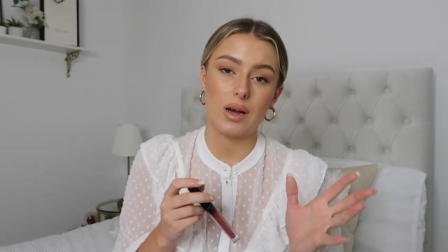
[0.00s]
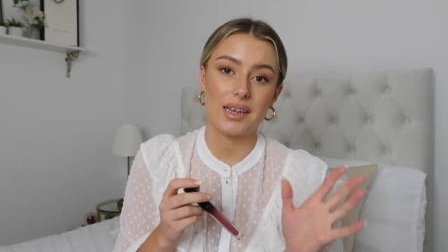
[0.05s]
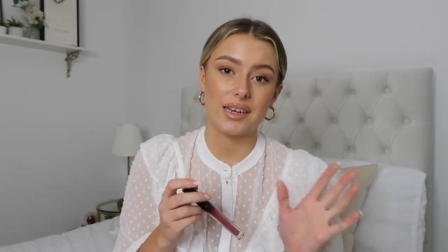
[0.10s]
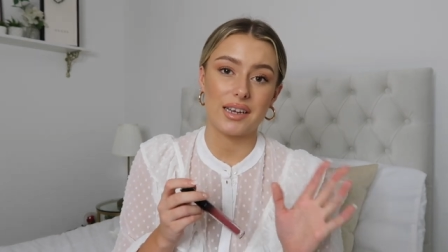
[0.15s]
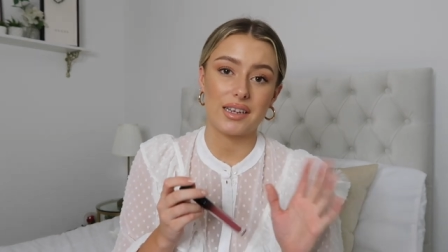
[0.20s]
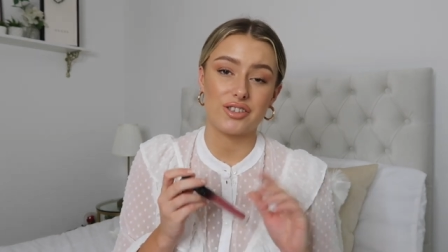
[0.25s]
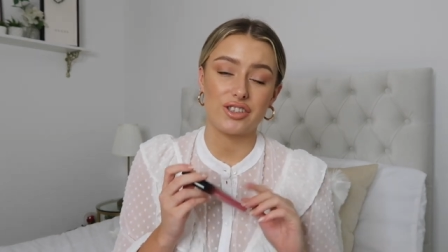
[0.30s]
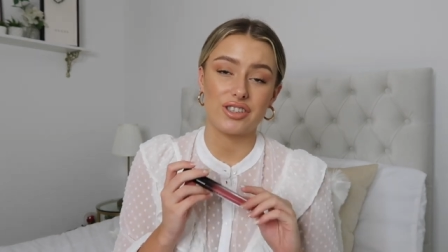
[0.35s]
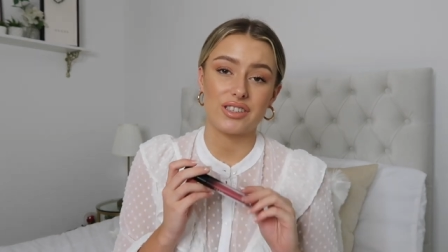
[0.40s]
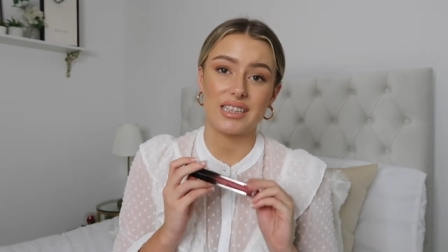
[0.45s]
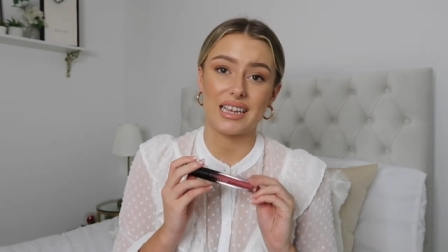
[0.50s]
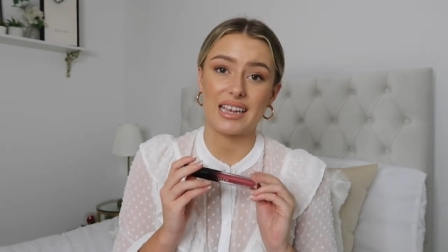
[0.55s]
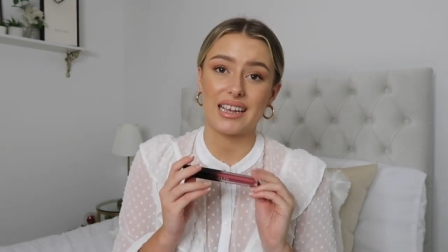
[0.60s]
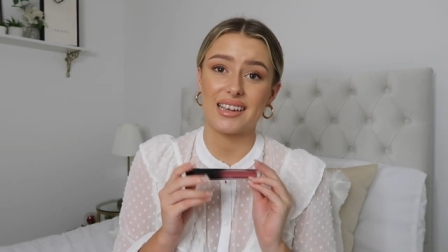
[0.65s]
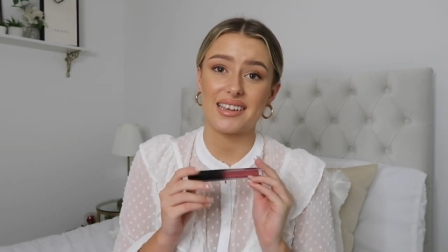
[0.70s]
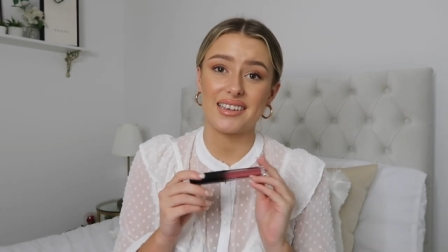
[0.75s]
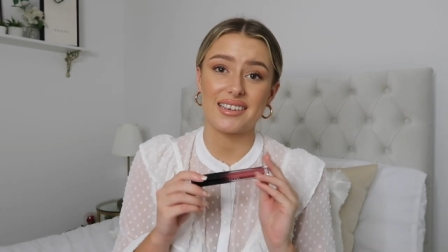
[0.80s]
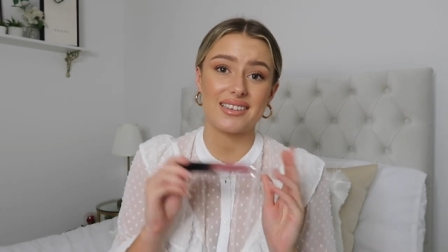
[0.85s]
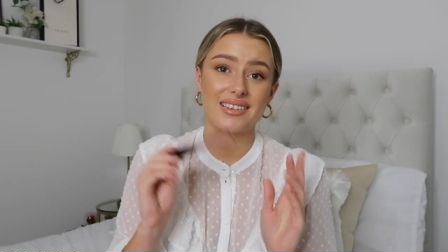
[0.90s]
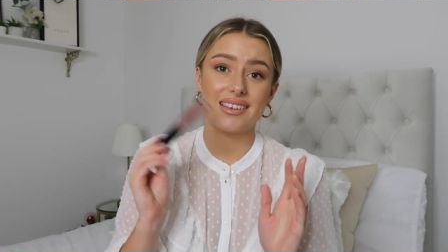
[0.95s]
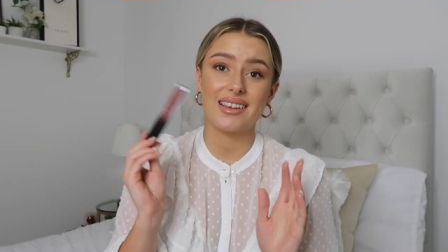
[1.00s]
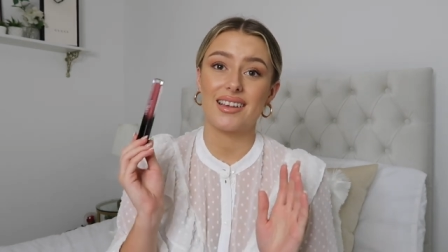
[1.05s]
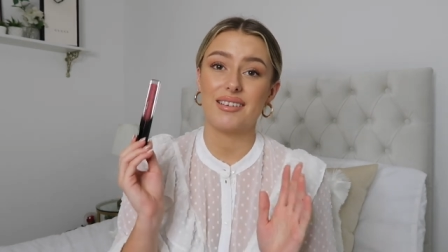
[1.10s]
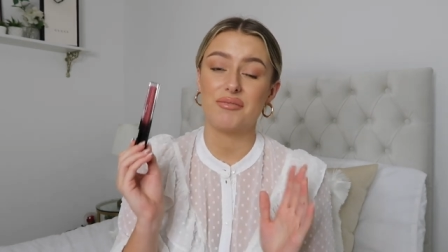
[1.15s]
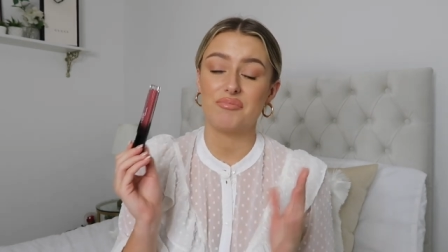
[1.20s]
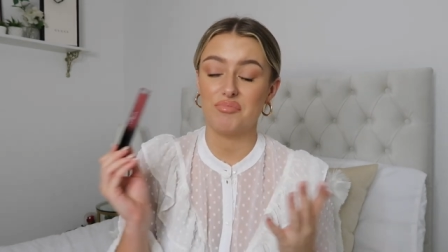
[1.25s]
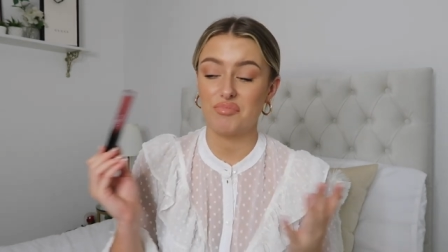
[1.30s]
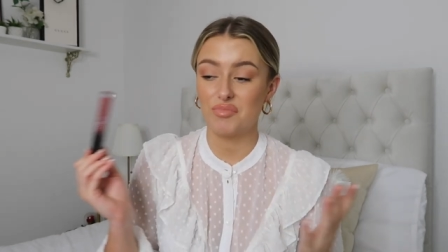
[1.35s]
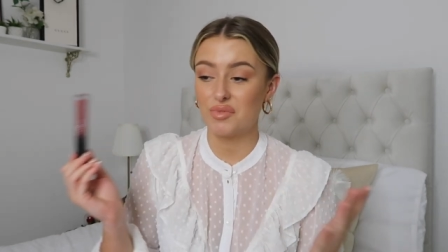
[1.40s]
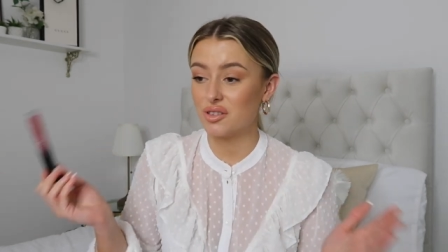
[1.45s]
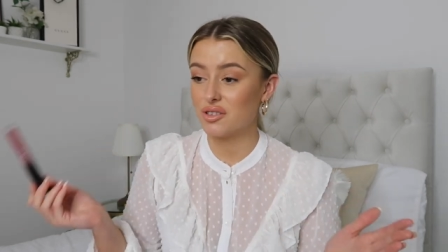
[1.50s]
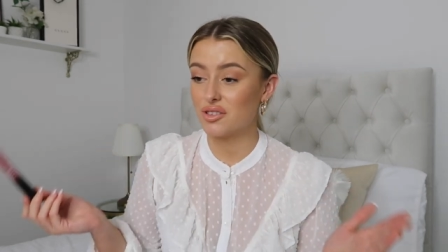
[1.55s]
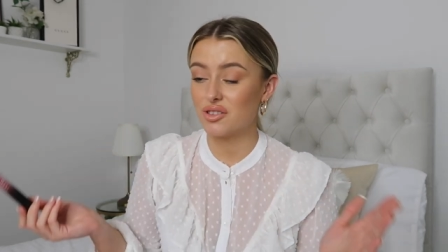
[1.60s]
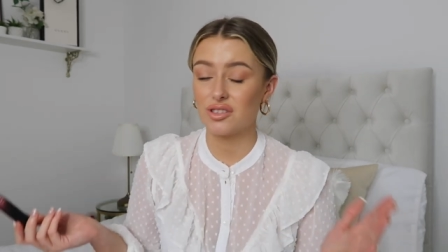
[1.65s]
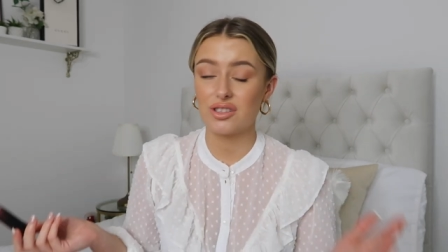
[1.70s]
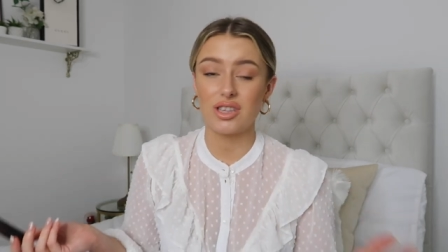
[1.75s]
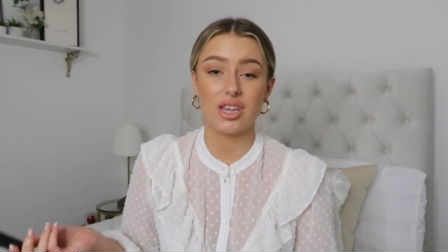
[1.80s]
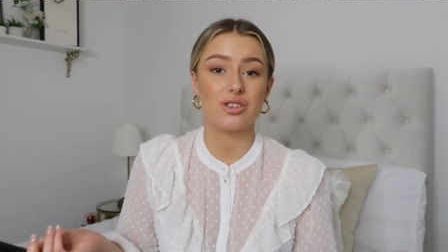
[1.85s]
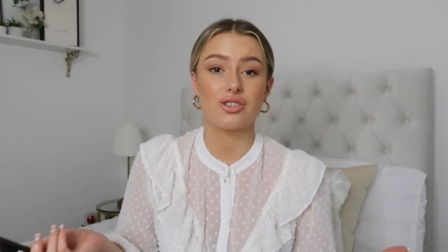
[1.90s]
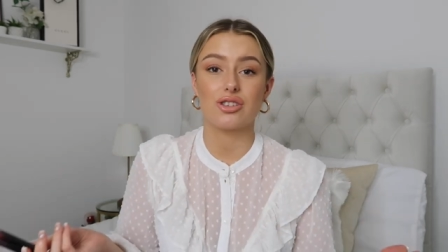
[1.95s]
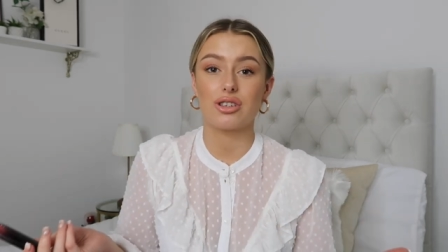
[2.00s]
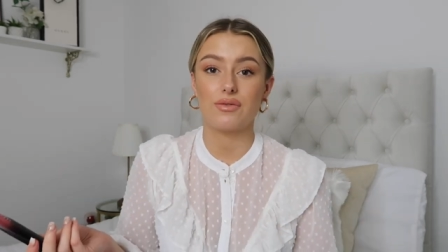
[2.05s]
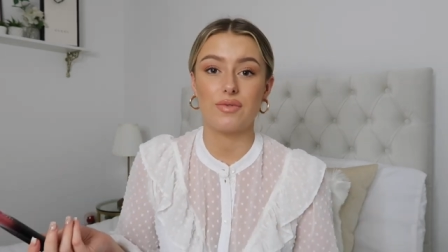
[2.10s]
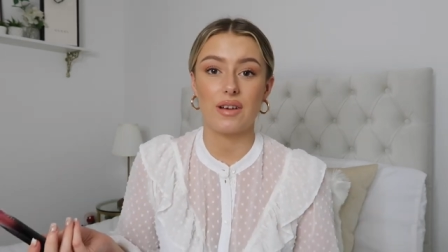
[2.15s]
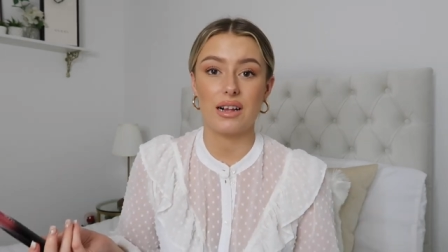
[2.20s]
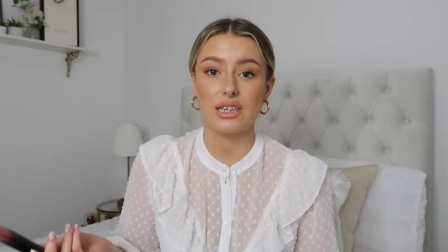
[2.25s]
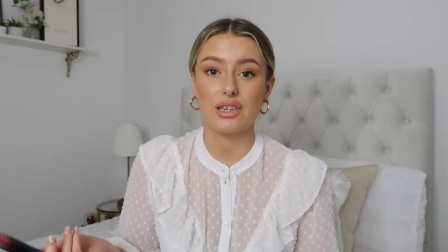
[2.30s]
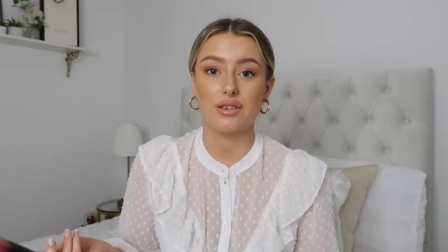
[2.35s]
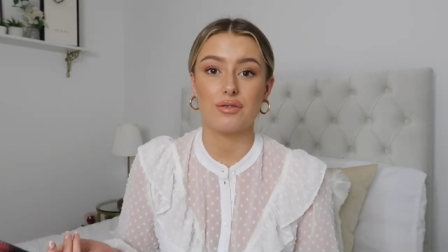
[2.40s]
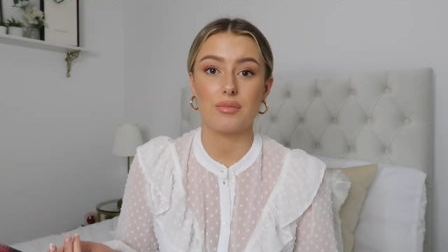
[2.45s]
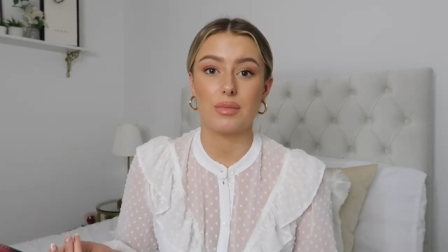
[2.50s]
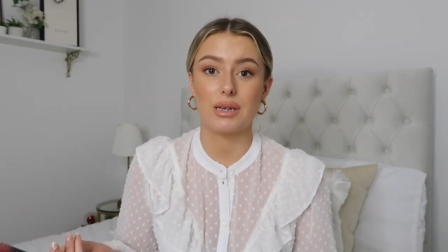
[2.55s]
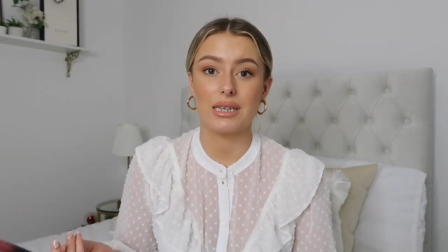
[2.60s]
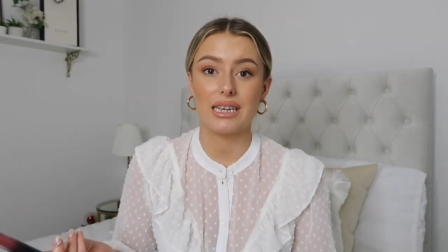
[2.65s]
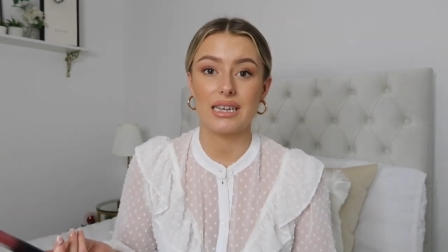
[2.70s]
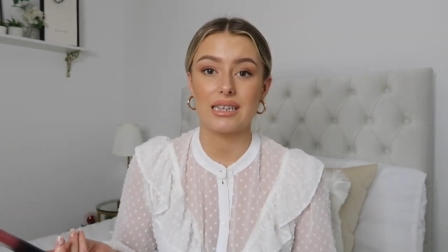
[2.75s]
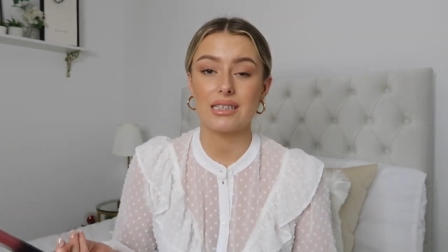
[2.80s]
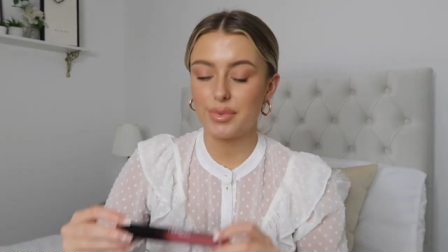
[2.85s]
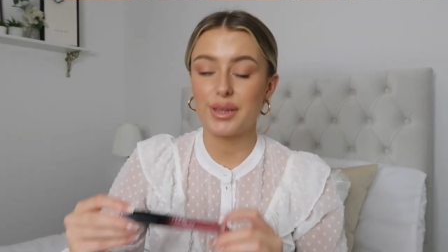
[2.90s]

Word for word: and I just think such good value for money.